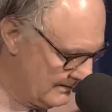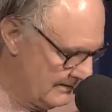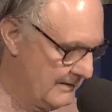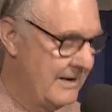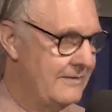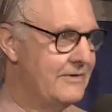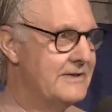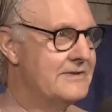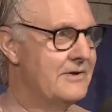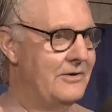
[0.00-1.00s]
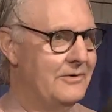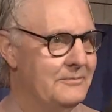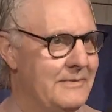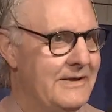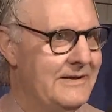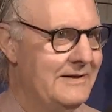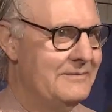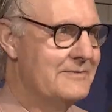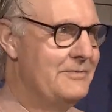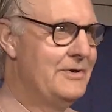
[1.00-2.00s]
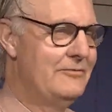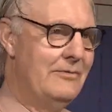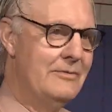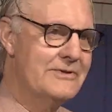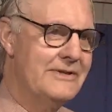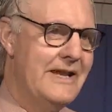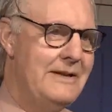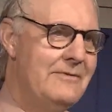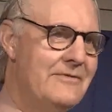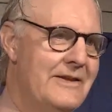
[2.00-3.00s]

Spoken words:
Lovely song, Meg. That was beautiful. What was the name of